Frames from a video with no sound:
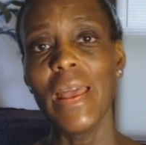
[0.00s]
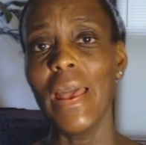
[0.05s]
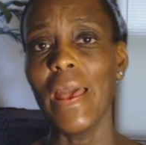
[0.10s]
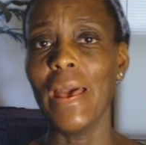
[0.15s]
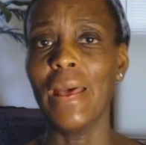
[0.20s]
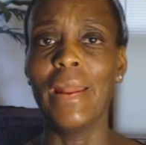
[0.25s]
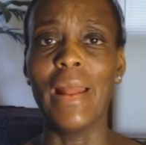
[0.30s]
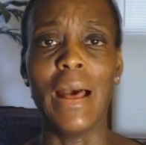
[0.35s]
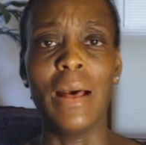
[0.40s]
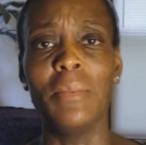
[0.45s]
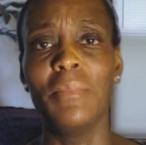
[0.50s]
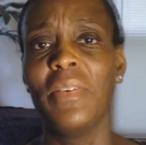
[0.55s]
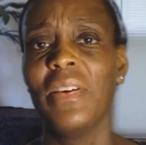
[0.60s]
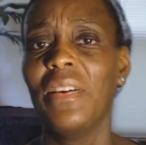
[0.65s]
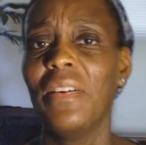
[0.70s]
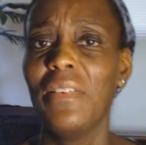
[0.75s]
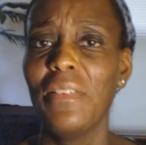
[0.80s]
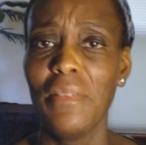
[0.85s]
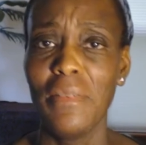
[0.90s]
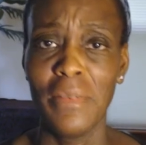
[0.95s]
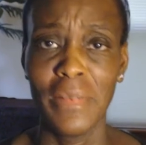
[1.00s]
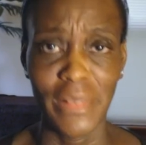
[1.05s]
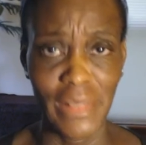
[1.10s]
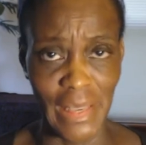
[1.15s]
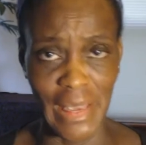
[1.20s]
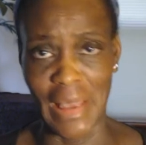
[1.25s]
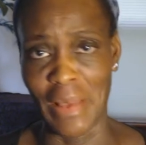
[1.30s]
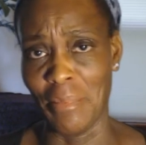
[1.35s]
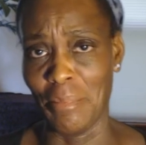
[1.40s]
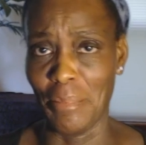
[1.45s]
And I'm
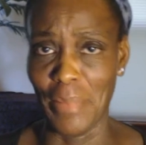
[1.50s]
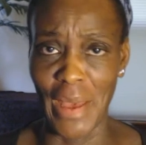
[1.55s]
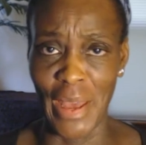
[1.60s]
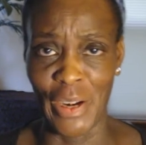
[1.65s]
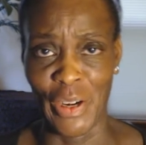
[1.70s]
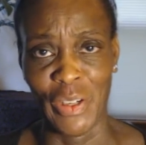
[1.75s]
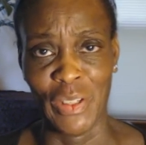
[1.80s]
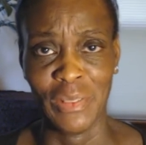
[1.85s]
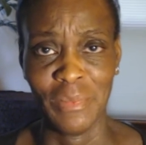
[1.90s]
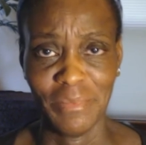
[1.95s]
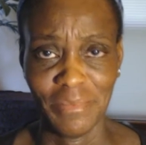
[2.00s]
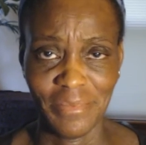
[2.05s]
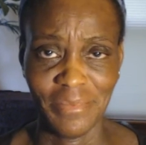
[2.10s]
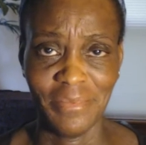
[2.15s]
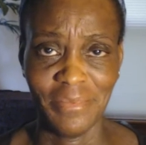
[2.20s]
getting better.